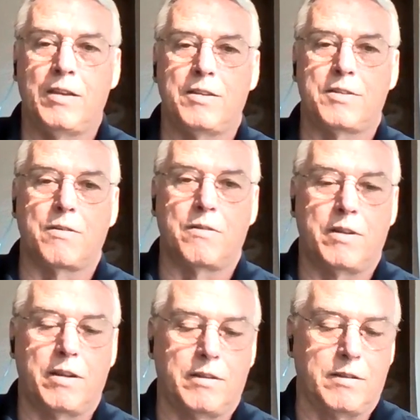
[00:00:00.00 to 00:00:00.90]
So,
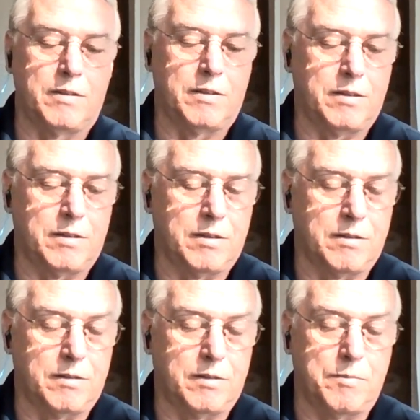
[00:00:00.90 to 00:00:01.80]
and
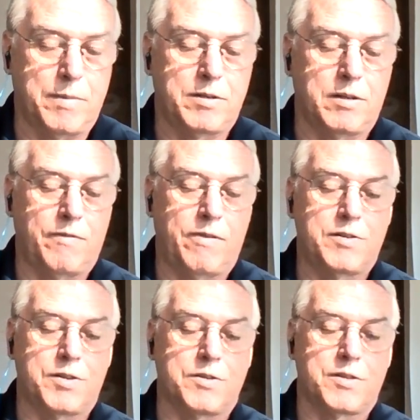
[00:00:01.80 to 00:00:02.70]
the mental
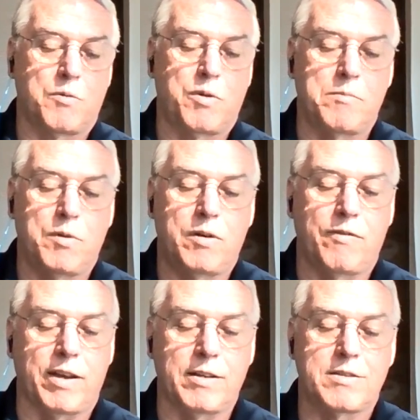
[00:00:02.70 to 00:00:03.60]
afflictions are what
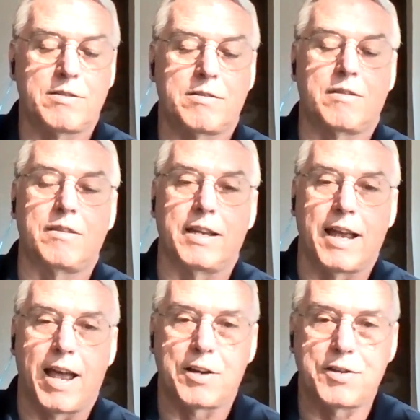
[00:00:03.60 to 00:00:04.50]
motivates the
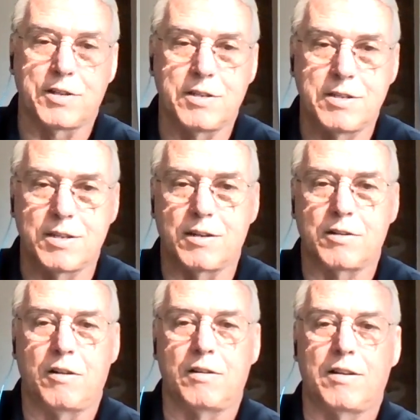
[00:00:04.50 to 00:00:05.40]
actions that are
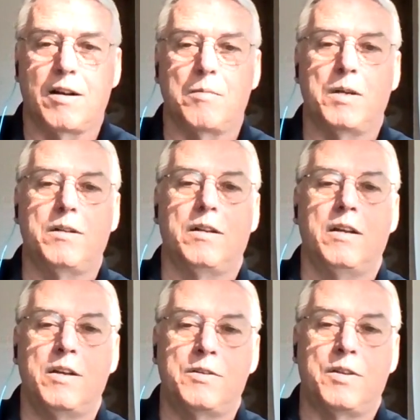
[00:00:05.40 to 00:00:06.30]
called karma
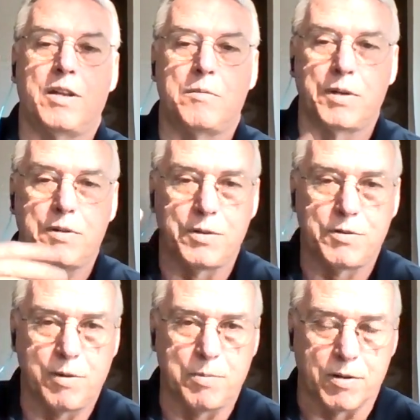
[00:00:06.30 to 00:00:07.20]
to then produce
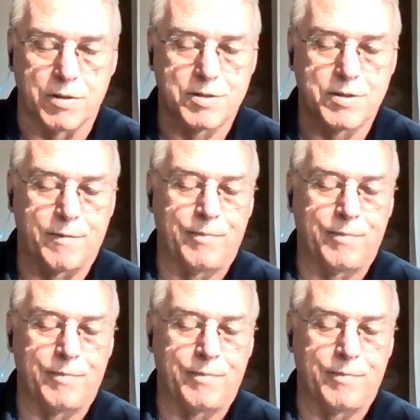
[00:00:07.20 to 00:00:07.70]
rebirths.